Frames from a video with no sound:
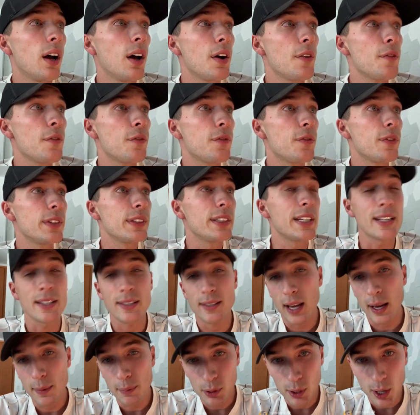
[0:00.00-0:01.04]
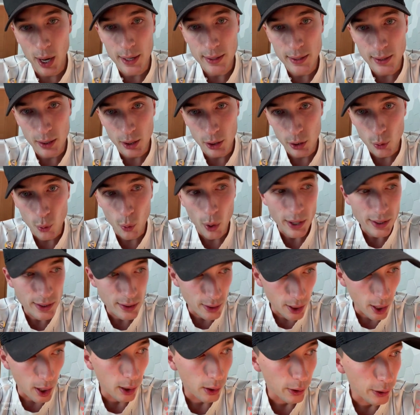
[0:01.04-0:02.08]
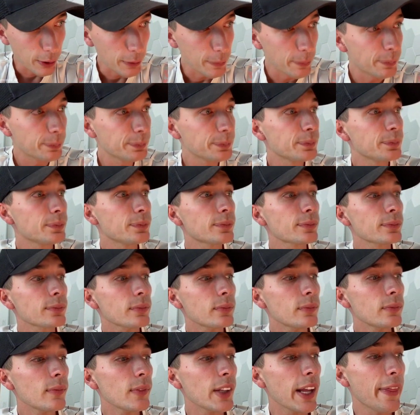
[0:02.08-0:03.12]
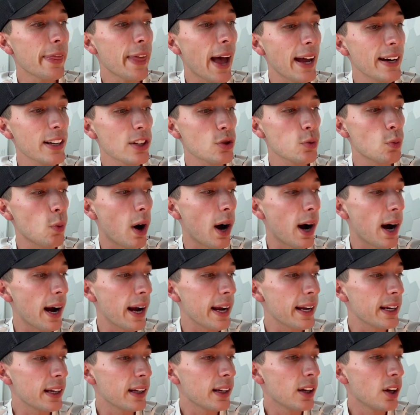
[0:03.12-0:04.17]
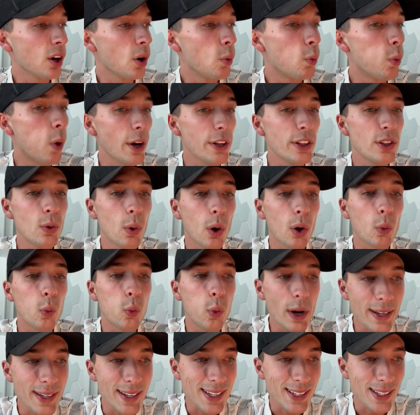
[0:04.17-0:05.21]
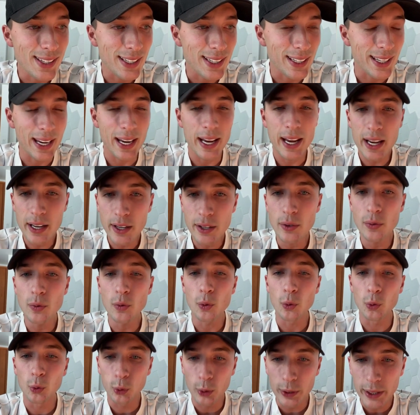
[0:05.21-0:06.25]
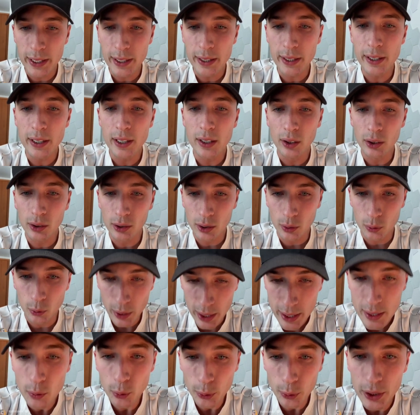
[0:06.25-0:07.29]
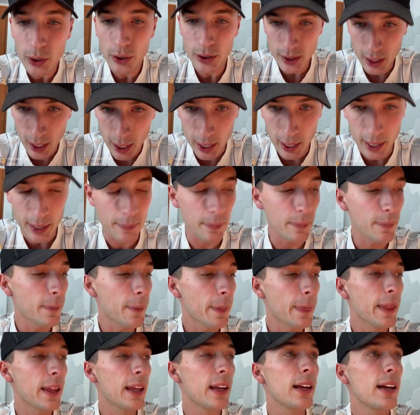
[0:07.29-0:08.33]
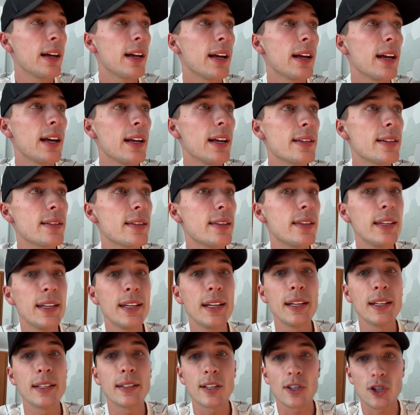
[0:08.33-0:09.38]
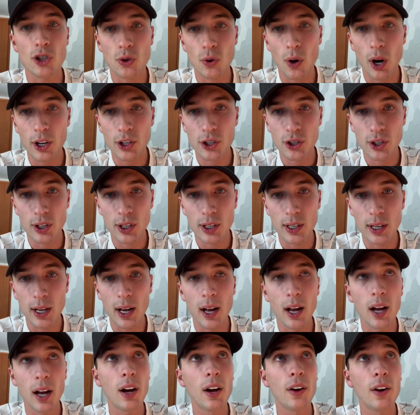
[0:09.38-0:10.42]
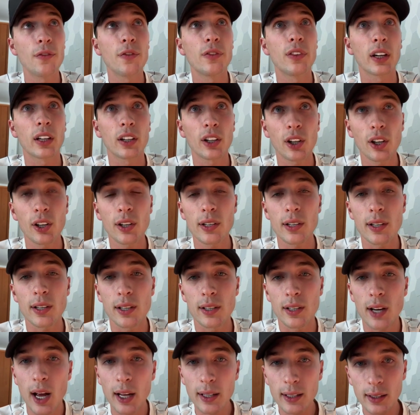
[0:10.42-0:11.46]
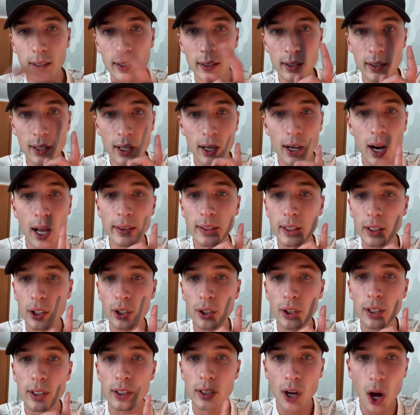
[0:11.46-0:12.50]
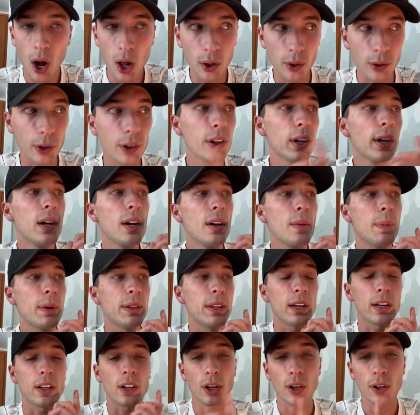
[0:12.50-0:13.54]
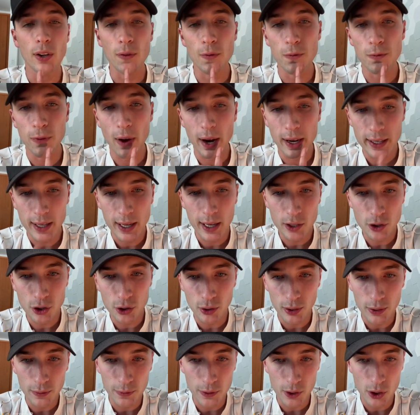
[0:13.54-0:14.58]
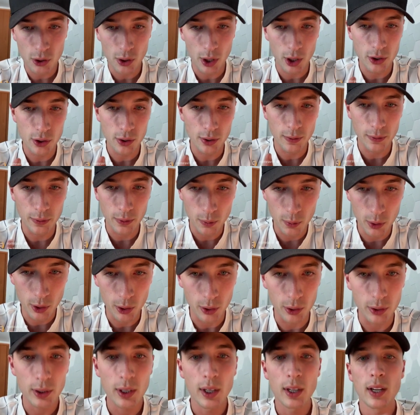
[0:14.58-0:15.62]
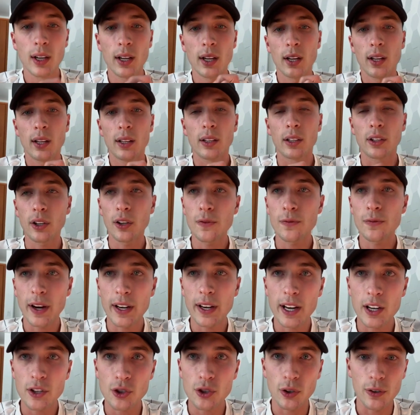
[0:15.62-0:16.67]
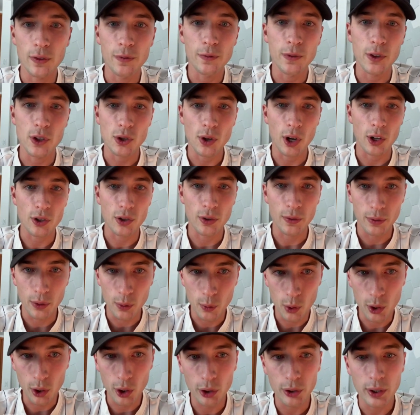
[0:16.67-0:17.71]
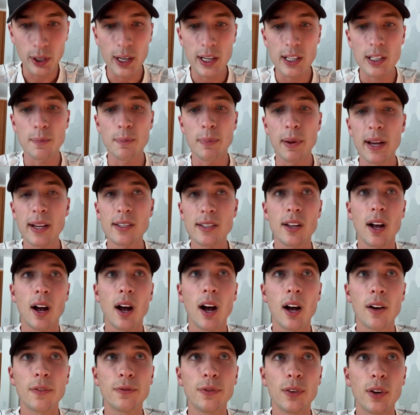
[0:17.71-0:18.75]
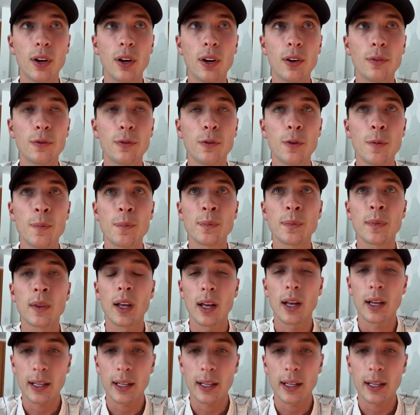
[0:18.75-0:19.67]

of destabilizing the US dollar. That is why what you are witnessing in real time is the destruction of the current, not the current dollar, but the current financial infrastructure of the world. The current financial infrastructure of the world is based off of